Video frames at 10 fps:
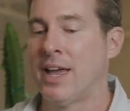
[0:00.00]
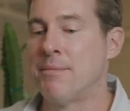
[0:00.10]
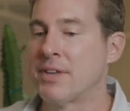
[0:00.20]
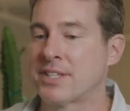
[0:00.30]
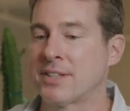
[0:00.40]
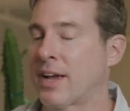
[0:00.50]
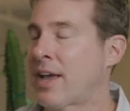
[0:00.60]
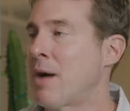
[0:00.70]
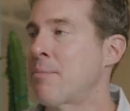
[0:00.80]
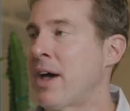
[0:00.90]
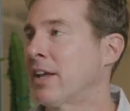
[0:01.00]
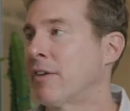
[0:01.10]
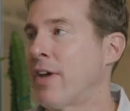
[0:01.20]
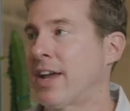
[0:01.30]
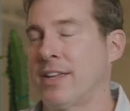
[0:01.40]
and missing that
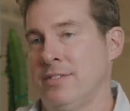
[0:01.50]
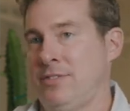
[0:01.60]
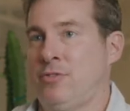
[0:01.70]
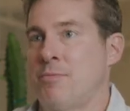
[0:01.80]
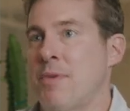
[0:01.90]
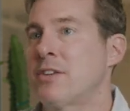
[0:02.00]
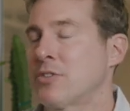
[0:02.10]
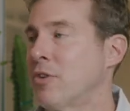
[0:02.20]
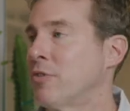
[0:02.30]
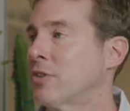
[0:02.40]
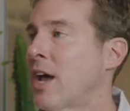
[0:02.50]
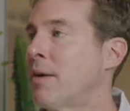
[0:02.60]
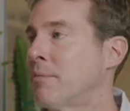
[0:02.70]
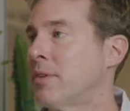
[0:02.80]
compounding effect is tremendous over time.